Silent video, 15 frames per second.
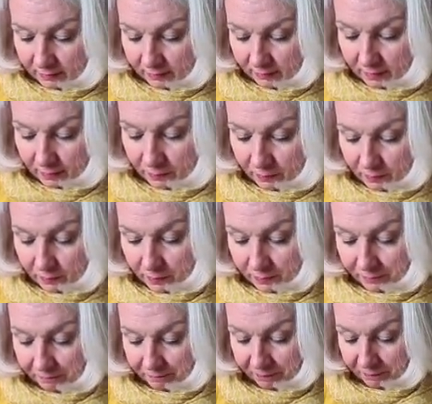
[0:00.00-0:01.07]
So I will...
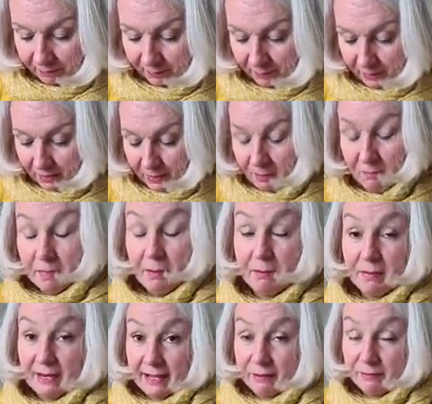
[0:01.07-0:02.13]
My
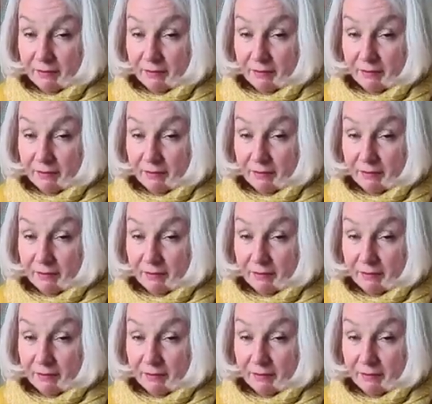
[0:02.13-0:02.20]
plan